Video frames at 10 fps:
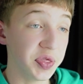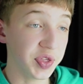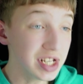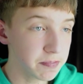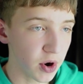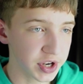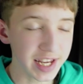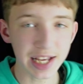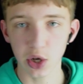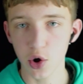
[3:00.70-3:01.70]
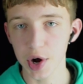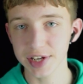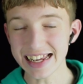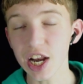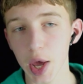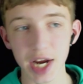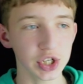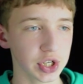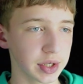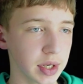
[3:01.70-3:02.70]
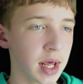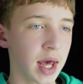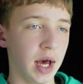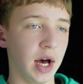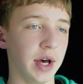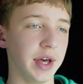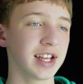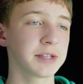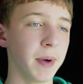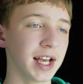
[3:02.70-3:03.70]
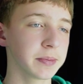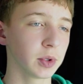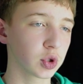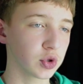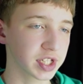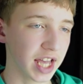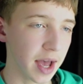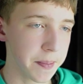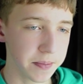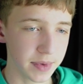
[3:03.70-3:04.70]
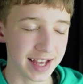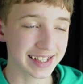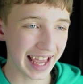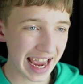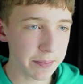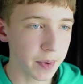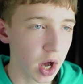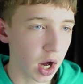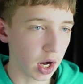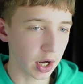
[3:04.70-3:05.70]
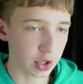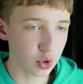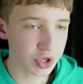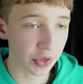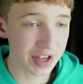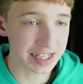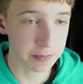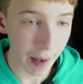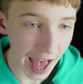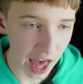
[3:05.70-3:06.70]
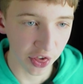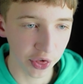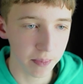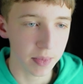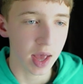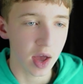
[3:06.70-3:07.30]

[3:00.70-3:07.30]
in this particular situation, it is possible to escape using this path.